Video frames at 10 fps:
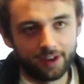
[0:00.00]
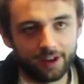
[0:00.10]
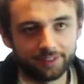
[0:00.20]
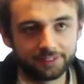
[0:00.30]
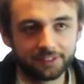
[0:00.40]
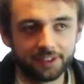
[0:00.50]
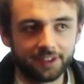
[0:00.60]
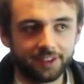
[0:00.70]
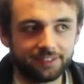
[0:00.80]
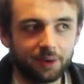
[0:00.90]
And
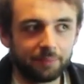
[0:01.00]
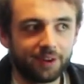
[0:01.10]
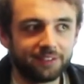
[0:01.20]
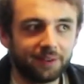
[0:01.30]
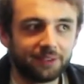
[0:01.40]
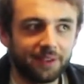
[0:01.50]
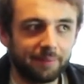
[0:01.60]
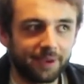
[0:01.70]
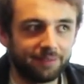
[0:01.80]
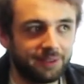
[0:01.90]
not because I was that
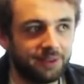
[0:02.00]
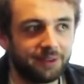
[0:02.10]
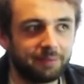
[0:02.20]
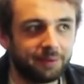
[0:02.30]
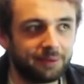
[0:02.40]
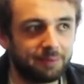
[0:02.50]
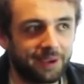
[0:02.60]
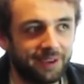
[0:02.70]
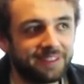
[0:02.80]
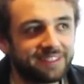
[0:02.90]
big of a nerd, but it was
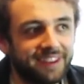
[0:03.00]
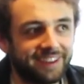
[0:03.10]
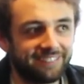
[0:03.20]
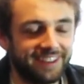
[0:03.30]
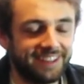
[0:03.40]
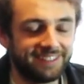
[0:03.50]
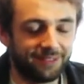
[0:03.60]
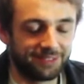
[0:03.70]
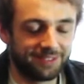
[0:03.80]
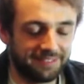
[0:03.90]
because I really
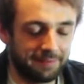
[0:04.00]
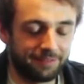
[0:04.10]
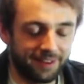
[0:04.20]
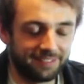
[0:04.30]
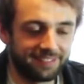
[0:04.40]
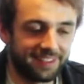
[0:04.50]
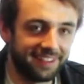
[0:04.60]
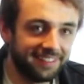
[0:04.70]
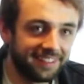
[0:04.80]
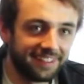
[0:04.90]
wanted to see my friends
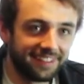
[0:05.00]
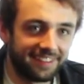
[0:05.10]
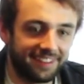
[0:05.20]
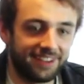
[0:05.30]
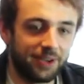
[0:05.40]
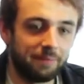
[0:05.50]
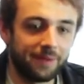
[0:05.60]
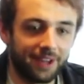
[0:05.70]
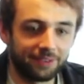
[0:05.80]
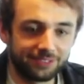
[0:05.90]
again. And
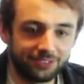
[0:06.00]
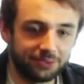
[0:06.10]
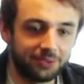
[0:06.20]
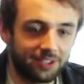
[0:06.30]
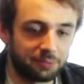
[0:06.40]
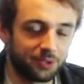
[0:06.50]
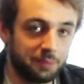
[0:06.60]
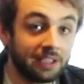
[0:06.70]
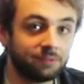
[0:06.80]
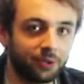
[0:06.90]
I was just so desperate to
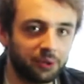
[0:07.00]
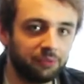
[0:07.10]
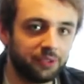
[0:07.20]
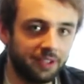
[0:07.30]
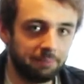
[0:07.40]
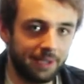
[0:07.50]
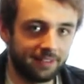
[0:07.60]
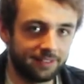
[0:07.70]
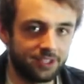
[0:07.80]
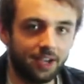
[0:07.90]
be involved and be
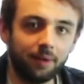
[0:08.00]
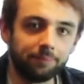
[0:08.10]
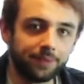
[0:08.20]
in the chat.